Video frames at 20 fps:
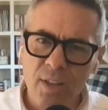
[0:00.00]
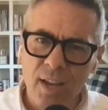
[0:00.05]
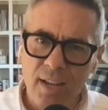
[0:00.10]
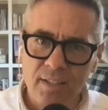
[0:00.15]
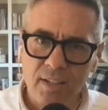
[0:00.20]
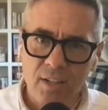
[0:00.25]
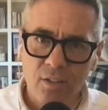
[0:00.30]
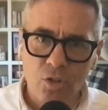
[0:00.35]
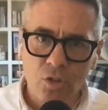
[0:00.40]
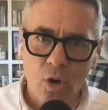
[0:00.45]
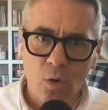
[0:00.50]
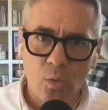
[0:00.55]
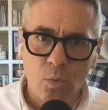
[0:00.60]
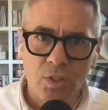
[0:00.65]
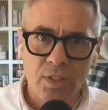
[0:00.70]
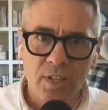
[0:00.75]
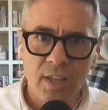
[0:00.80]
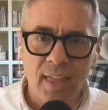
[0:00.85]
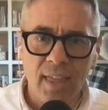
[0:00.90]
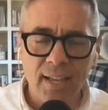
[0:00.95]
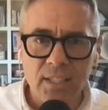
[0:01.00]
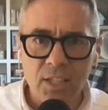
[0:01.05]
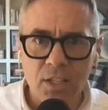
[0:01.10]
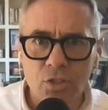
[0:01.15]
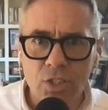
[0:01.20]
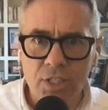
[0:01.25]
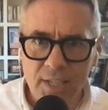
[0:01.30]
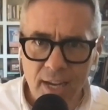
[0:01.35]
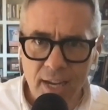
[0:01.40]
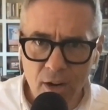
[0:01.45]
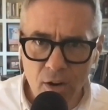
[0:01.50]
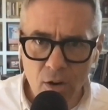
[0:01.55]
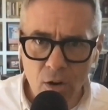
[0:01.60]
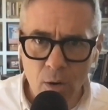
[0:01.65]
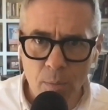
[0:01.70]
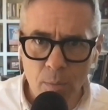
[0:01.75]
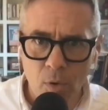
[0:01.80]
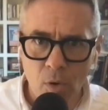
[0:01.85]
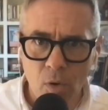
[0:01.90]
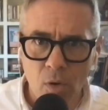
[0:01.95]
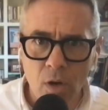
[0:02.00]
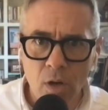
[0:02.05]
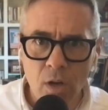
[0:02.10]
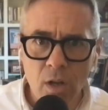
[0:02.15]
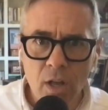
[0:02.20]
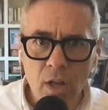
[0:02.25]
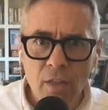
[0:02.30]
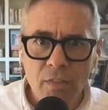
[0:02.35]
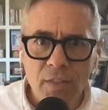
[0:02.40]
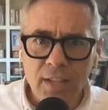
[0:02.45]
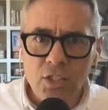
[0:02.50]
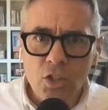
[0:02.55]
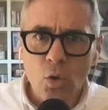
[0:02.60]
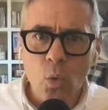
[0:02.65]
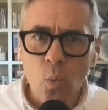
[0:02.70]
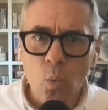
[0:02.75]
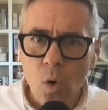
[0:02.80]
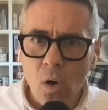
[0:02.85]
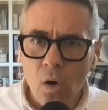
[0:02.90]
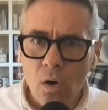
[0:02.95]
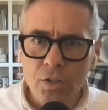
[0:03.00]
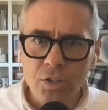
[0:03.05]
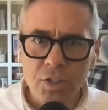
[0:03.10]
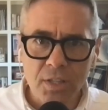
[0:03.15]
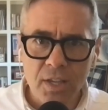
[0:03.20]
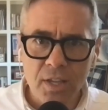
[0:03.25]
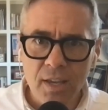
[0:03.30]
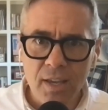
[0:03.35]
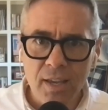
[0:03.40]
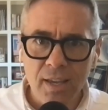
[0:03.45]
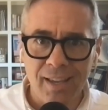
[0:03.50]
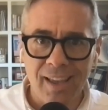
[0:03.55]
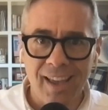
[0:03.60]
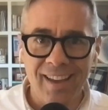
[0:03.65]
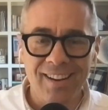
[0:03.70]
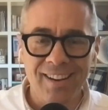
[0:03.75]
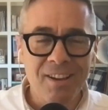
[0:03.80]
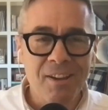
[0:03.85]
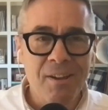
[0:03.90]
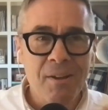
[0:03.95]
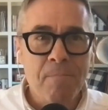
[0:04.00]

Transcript: that sounds hard, we'll say, that sounds terrible. That's the worst thing. And